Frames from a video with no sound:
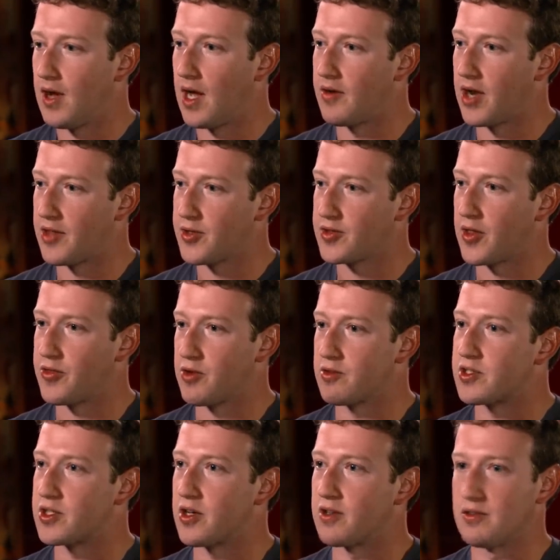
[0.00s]
I mean, I think that
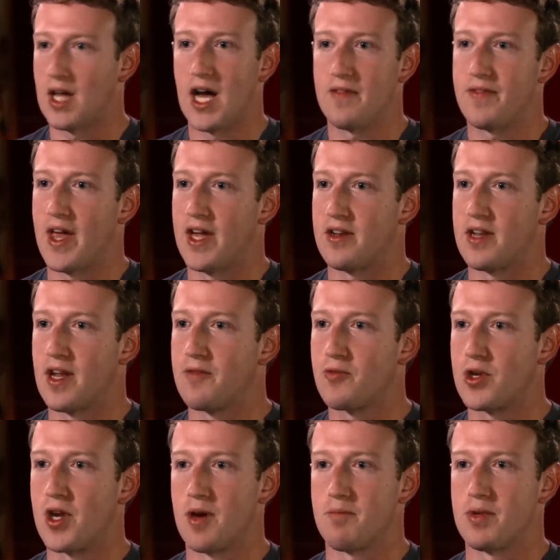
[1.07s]
there's a lot that
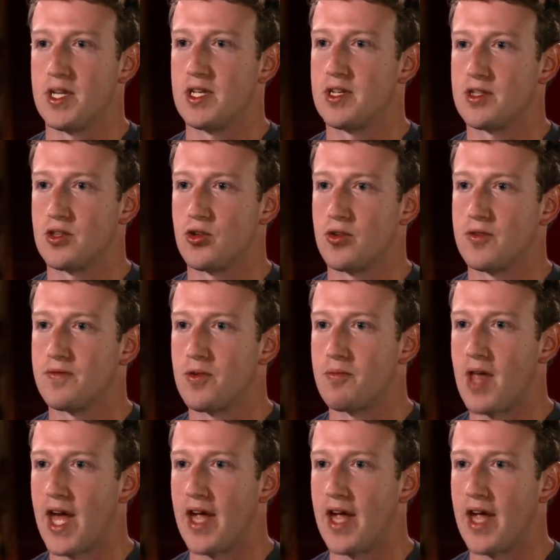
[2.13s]
every company can learn from